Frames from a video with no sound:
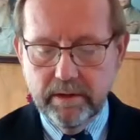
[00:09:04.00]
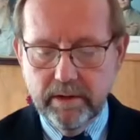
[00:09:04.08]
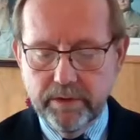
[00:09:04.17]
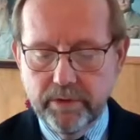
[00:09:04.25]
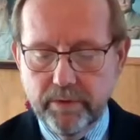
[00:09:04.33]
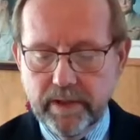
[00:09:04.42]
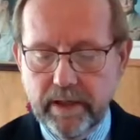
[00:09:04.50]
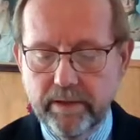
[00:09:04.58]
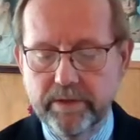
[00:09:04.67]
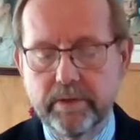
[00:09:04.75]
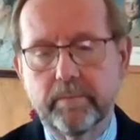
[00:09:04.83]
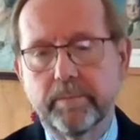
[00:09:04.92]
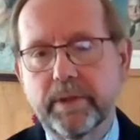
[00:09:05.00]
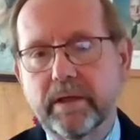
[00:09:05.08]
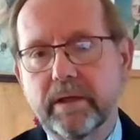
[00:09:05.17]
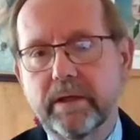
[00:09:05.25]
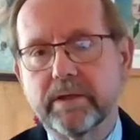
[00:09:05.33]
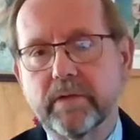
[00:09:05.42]
the year 2000
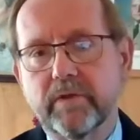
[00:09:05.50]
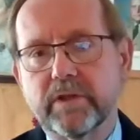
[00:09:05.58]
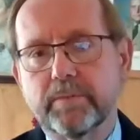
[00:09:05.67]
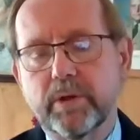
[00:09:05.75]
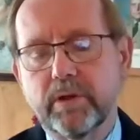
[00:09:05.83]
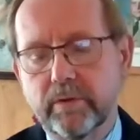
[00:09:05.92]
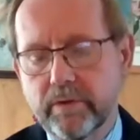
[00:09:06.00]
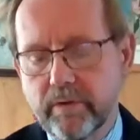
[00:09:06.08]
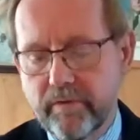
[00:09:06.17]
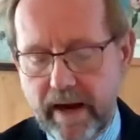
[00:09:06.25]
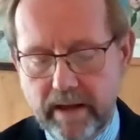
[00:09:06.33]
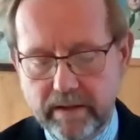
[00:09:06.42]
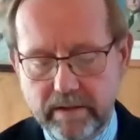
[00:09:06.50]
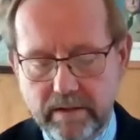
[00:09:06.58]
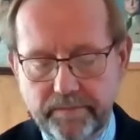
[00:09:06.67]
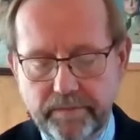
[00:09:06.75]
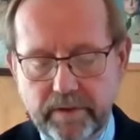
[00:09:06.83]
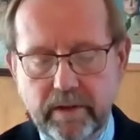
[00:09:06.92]
because of its peculiar facts.
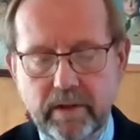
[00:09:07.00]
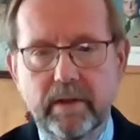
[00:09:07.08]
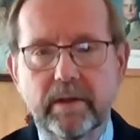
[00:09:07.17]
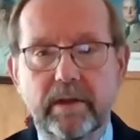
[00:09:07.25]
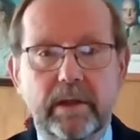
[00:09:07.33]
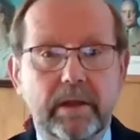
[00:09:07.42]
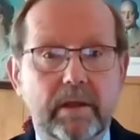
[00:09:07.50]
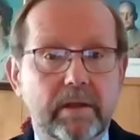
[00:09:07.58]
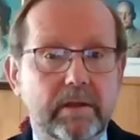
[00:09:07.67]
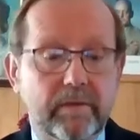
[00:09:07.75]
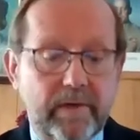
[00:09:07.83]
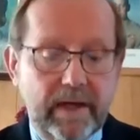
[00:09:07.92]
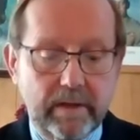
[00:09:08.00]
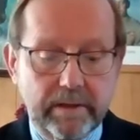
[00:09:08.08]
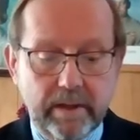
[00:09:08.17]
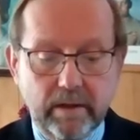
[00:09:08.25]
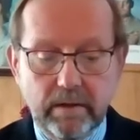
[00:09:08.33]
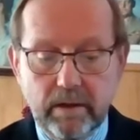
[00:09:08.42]
It
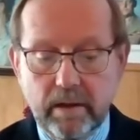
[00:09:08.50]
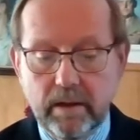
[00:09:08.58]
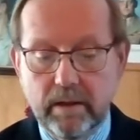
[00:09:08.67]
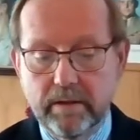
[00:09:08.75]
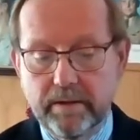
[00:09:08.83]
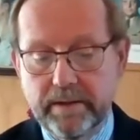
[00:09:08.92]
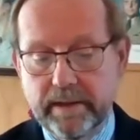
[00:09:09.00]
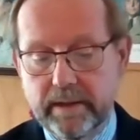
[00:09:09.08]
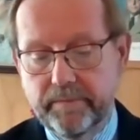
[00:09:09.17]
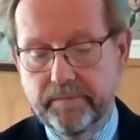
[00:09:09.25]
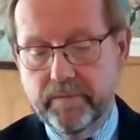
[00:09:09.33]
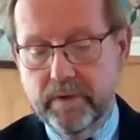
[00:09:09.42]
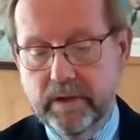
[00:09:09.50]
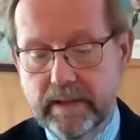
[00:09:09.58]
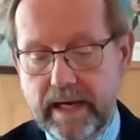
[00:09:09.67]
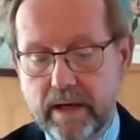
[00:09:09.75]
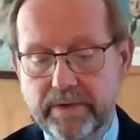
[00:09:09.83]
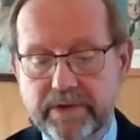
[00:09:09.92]
invalidated a law that
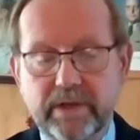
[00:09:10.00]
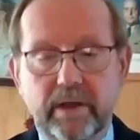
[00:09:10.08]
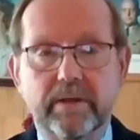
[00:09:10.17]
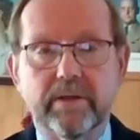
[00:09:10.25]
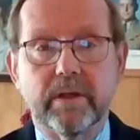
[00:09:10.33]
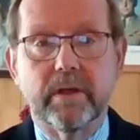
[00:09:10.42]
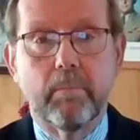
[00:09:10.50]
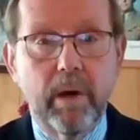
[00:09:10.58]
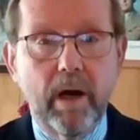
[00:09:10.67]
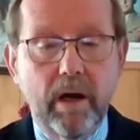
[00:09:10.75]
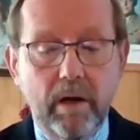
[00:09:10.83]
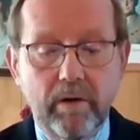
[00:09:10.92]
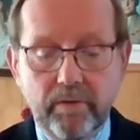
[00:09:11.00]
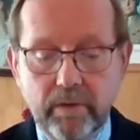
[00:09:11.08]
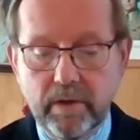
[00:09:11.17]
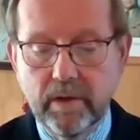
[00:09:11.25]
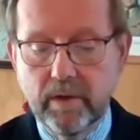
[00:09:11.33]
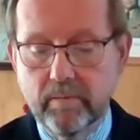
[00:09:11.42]
allowed a sentence above
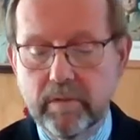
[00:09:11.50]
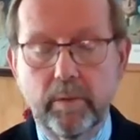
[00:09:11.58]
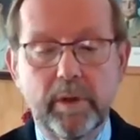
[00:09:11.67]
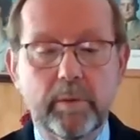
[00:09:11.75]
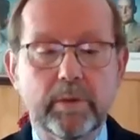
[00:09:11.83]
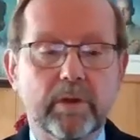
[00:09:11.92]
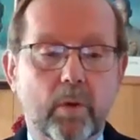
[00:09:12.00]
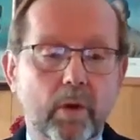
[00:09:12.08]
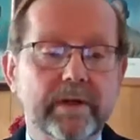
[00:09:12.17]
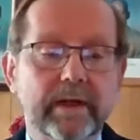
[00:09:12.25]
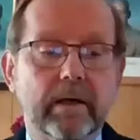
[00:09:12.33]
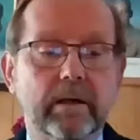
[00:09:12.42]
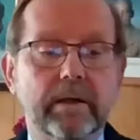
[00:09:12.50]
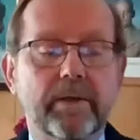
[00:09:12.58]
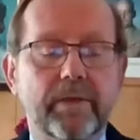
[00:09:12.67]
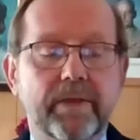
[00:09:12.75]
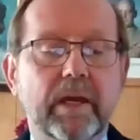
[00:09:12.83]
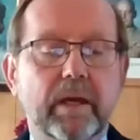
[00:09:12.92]
what we would ordinarily
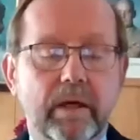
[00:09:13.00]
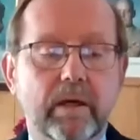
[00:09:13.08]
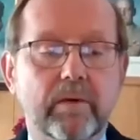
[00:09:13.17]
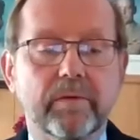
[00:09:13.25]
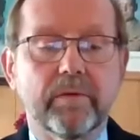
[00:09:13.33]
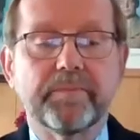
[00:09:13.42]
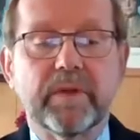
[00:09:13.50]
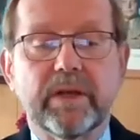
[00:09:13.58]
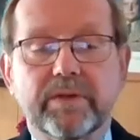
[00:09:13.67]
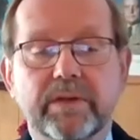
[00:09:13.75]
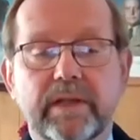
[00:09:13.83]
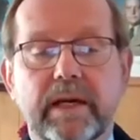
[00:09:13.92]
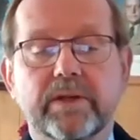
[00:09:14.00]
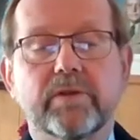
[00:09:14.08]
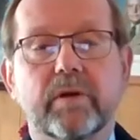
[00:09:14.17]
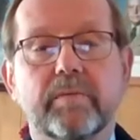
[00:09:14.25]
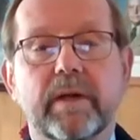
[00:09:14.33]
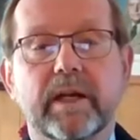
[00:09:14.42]
think of as a
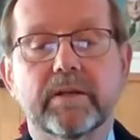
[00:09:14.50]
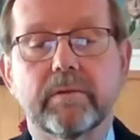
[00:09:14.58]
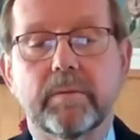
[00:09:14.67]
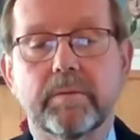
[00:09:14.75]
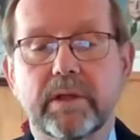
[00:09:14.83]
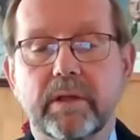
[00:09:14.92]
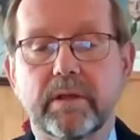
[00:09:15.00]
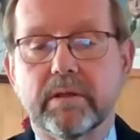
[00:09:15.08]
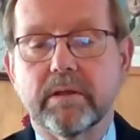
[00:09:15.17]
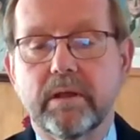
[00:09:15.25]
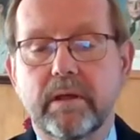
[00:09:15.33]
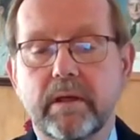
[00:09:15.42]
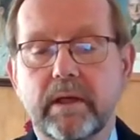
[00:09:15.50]
statutory maximum sentence,